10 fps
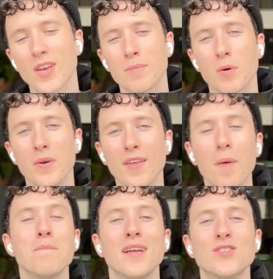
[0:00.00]
But with our
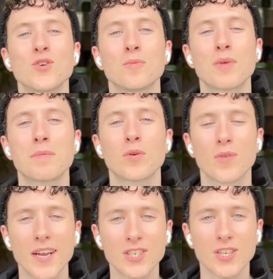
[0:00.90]
mental
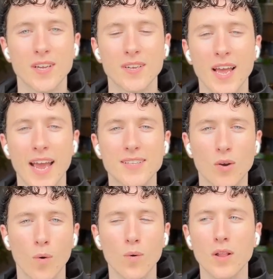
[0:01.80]
preparation, it's
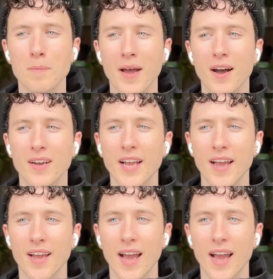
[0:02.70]
all about, okay,